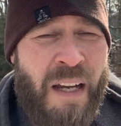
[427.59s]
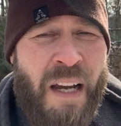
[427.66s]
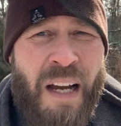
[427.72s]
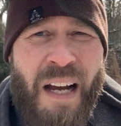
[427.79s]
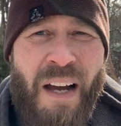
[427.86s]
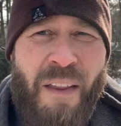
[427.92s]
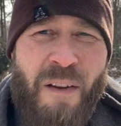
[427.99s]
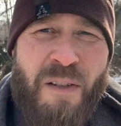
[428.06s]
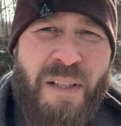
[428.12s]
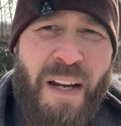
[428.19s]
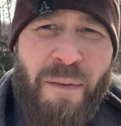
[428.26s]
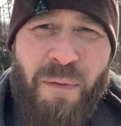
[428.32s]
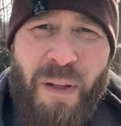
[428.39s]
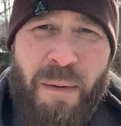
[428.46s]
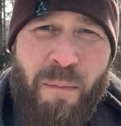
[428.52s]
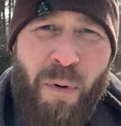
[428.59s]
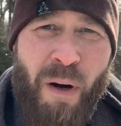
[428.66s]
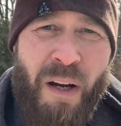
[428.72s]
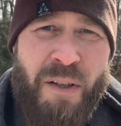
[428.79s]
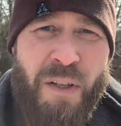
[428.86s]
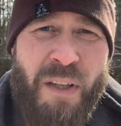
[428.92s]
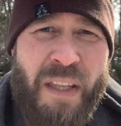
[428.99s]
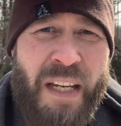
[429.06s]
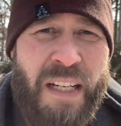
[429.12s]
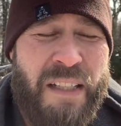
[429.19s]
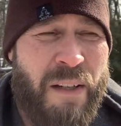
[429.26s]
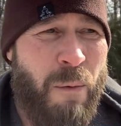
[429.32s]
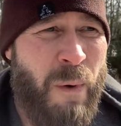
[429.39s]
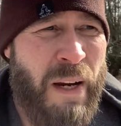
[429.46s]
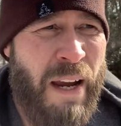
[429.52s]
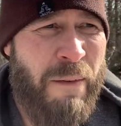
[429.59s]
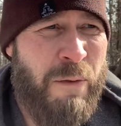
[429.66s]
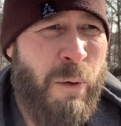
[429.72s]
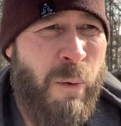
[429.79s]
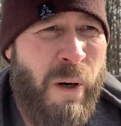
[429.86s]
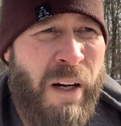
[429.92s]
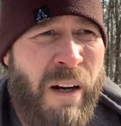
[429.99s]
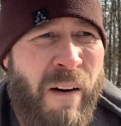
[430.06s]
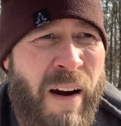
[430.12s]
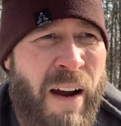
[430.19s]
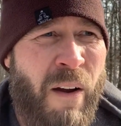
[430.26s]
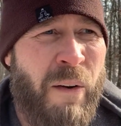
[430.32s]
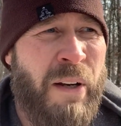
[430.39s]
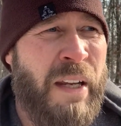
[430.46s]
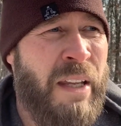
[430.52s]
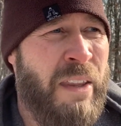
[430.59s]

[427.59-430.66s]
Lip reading: There's definitely brush and things that we have to work around.